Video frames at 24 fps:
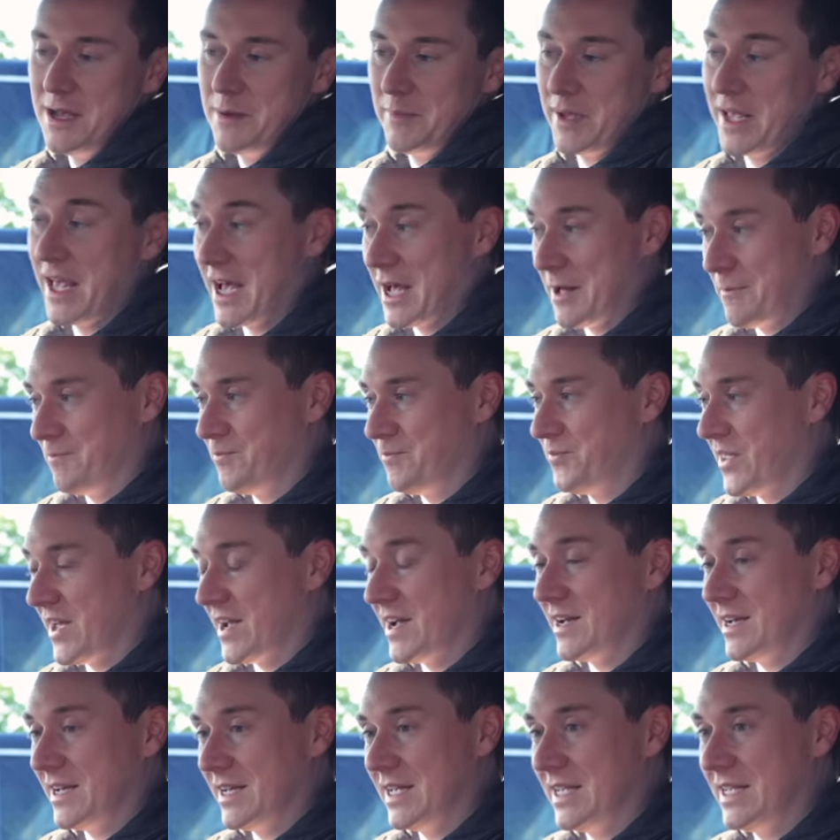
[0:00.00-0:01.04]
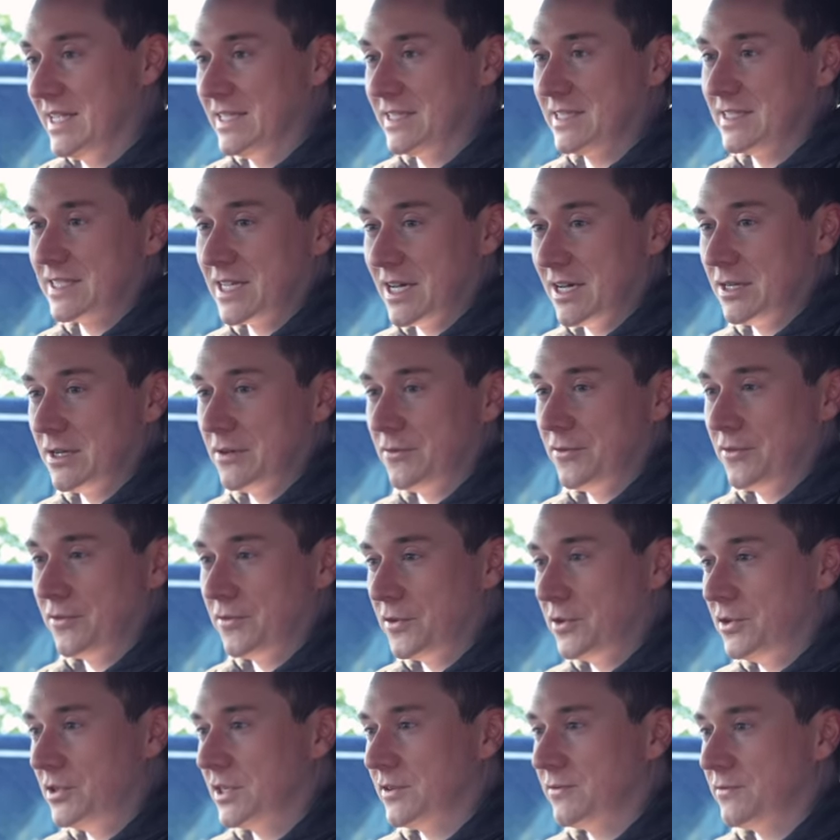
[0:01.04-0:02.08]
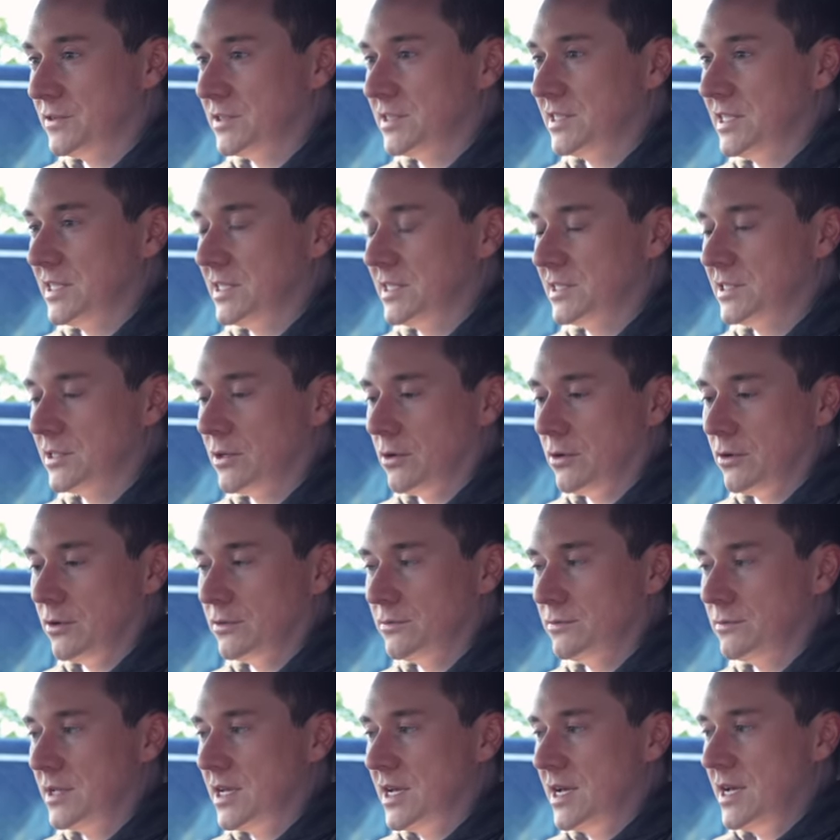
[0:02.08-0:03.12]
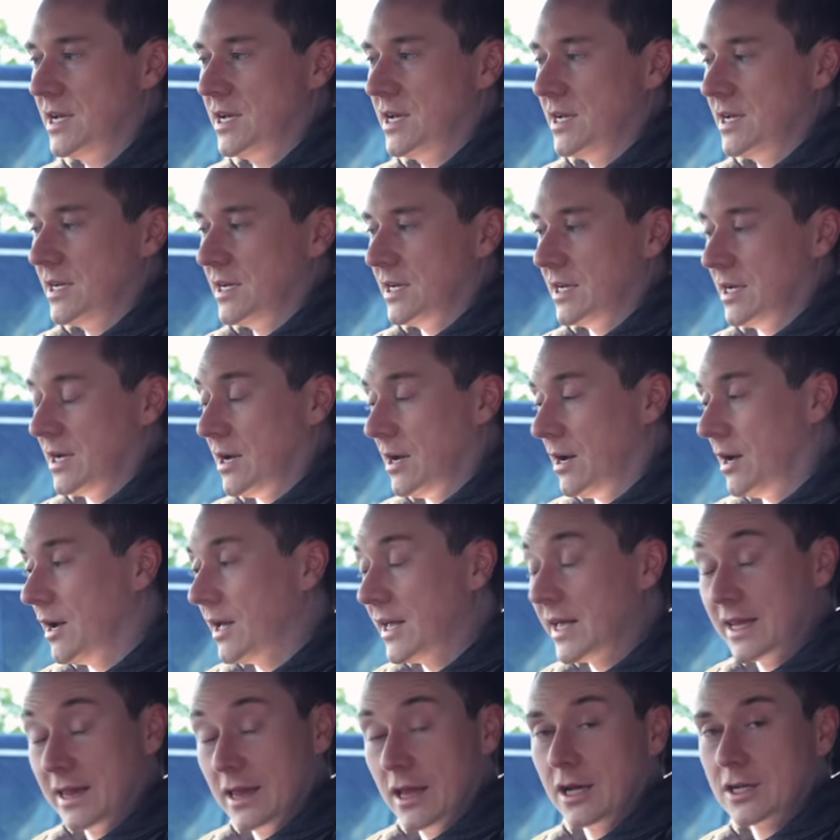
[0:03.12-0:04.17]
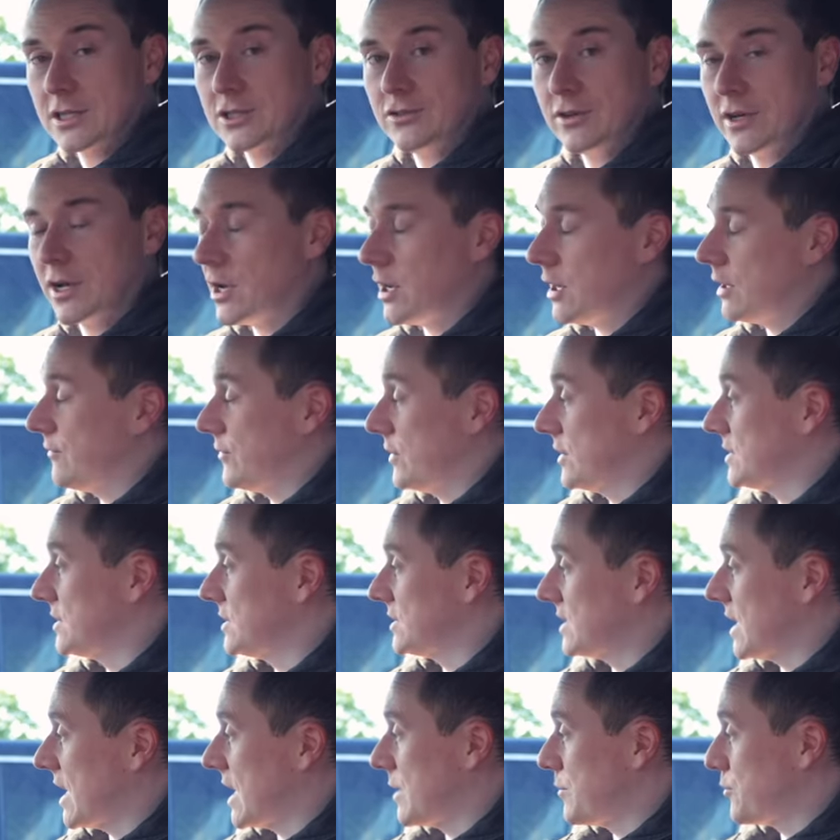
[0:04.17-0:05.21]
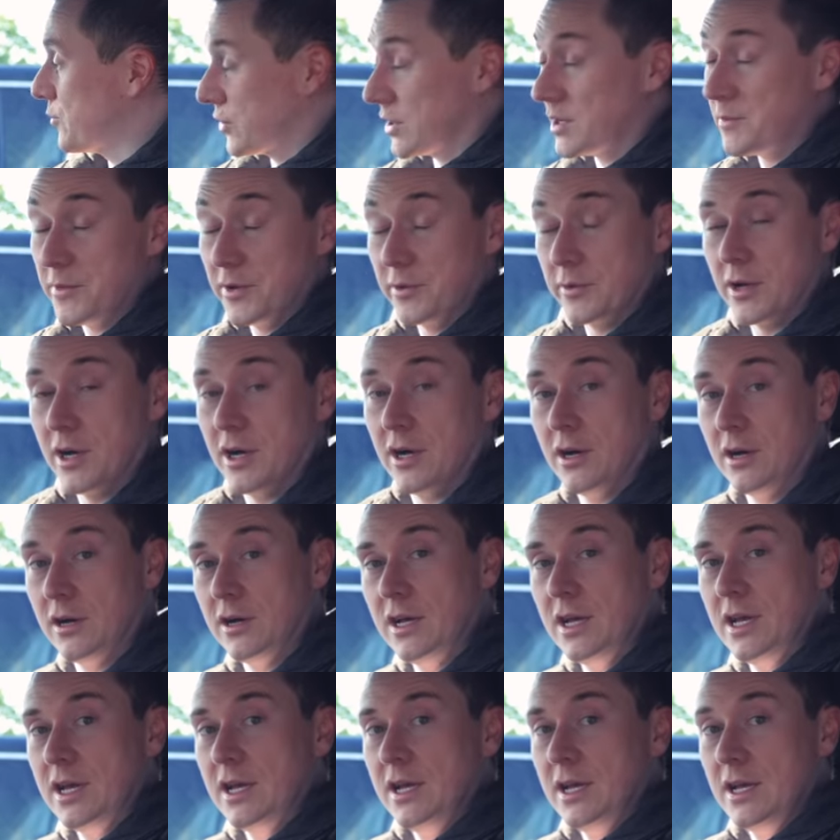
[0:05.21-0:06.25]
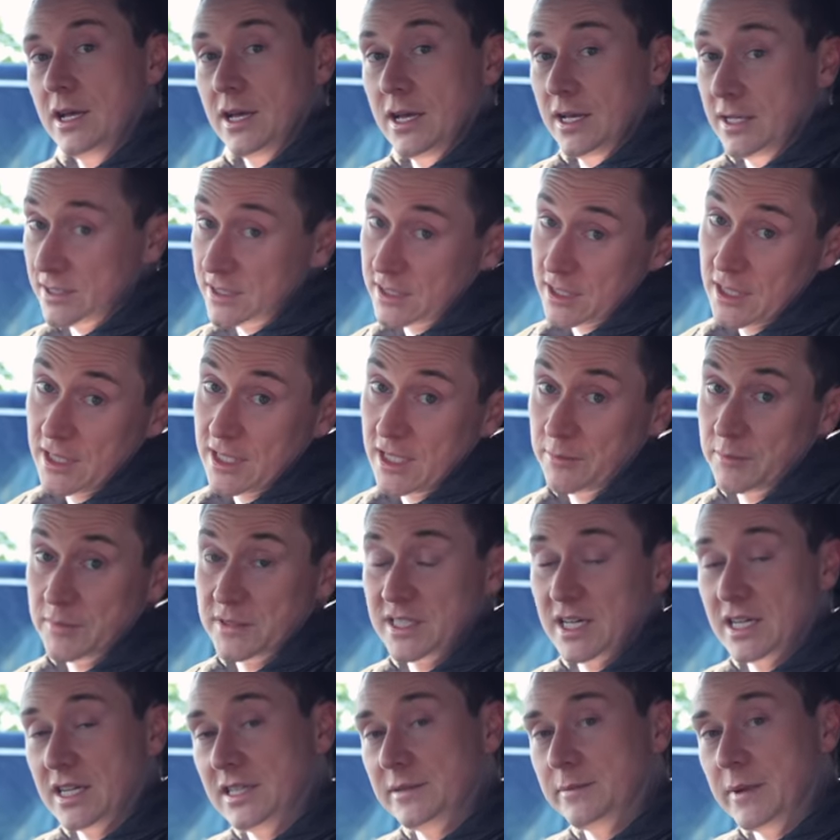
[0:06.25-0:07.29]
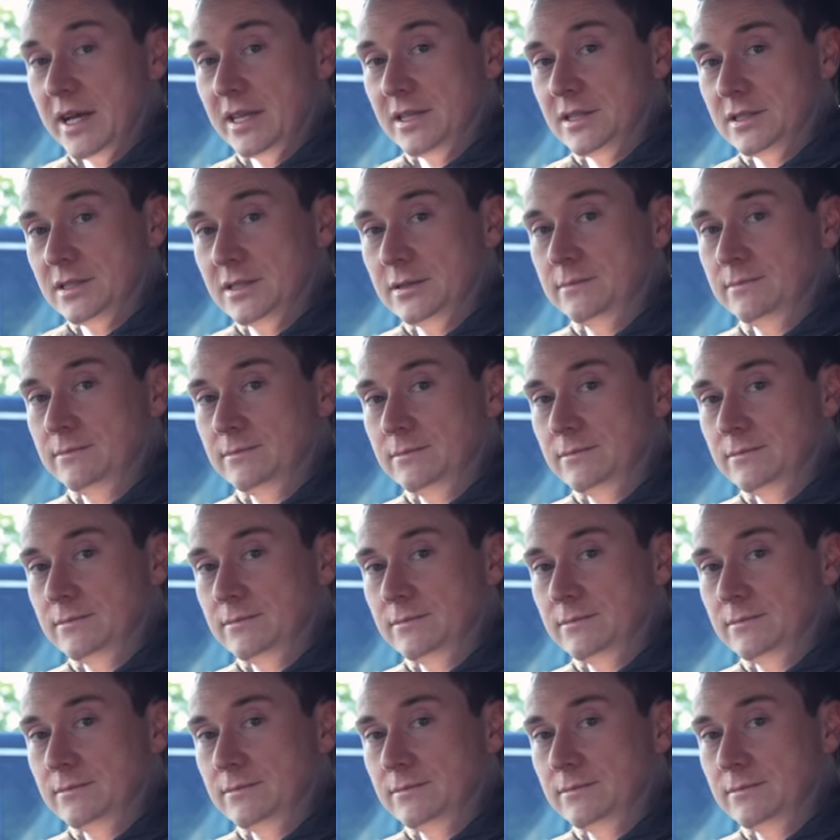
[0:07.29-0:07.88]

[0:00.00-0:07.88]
But yeah, that is kind of a few differences on a high-end luxury car versus a premium car, certainly in Mercedes-Benz.